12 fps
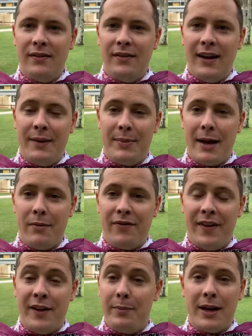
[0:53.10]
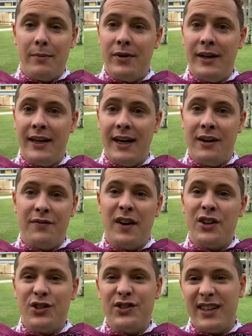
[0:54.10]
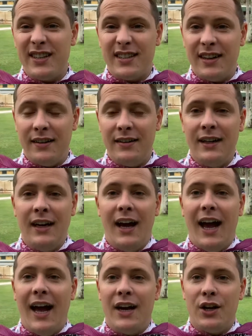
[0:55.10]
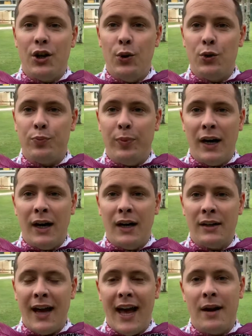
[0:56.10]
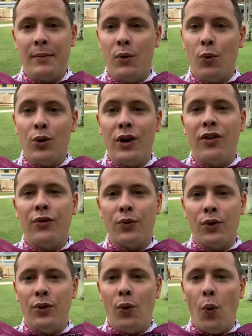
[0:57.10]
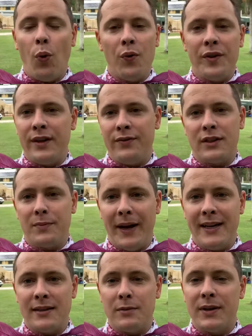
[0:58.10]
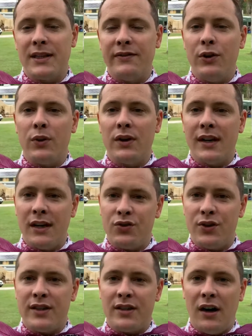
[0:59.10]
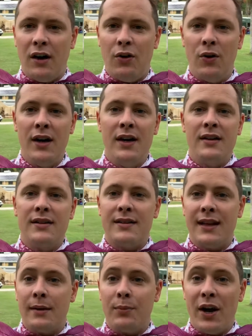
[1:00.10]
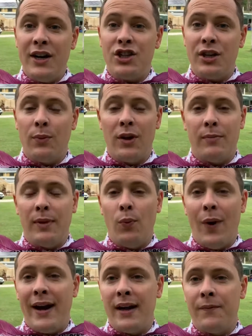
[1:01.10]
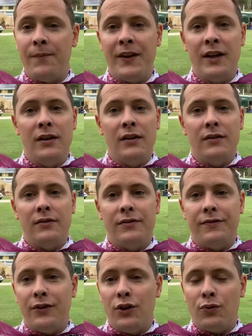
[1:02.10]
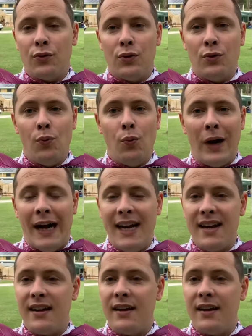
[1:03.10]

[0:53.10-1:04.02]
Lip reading: it became a function center and a huge barn. And I'm gonna walk you through all the different spaces, because if you want a country style celebration, whether it be wedding, funeral, wake,